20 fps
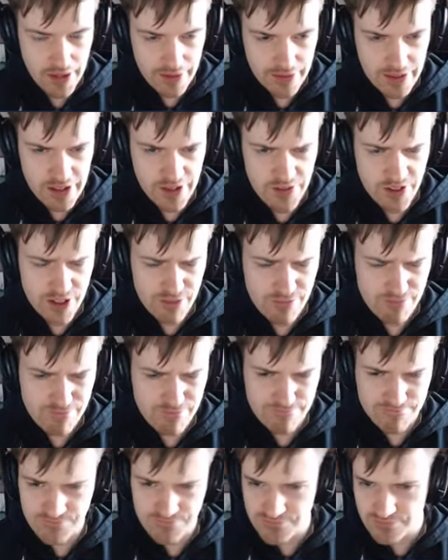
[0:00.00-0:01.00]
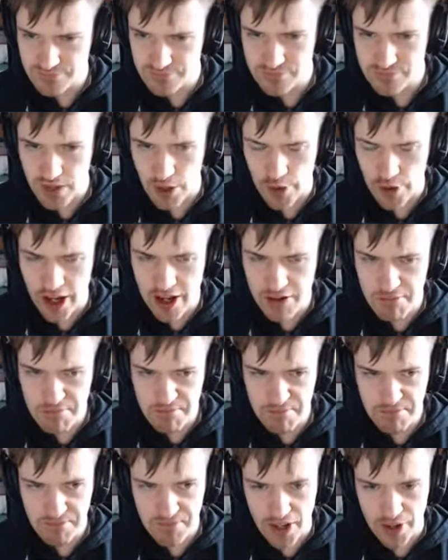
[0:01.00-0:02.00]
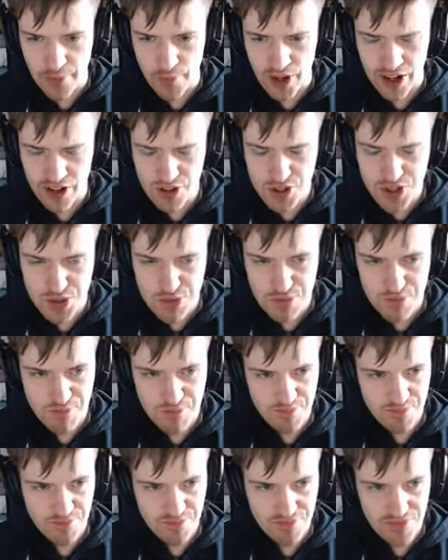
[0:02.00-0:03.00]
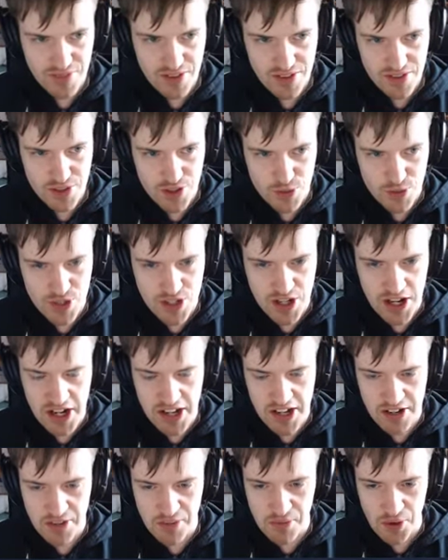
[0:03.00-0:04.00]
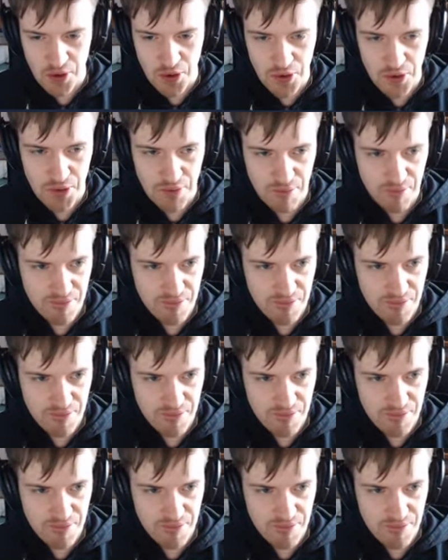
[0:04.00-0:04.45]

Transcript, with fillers: Leave it? Okay. Anyone else? Should we take it, or...?